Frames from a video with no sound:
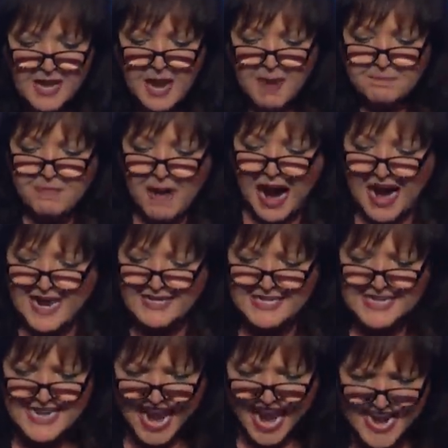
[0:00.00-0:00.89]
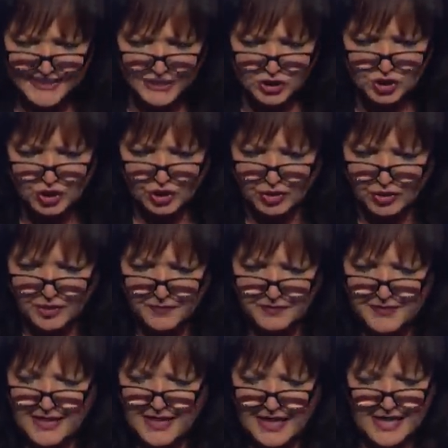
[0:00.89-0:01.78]
By nature,
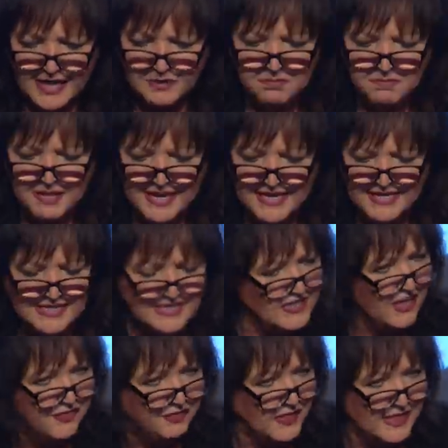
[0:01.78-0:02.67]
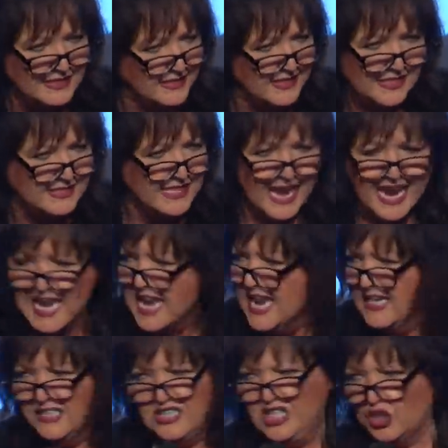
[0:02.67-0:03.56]
it means that this is a
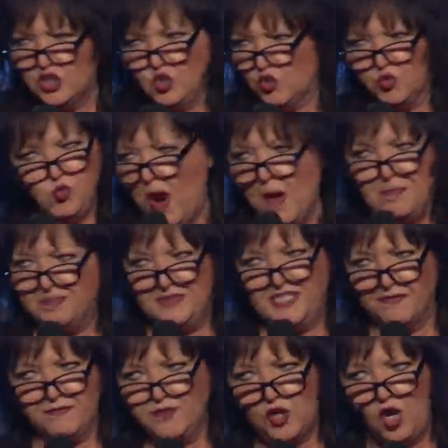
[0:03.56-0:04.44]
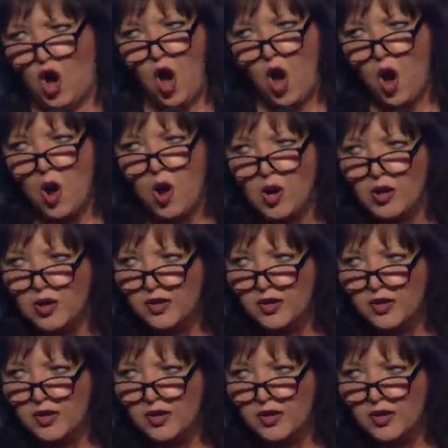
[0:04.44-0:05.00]
disruptive call.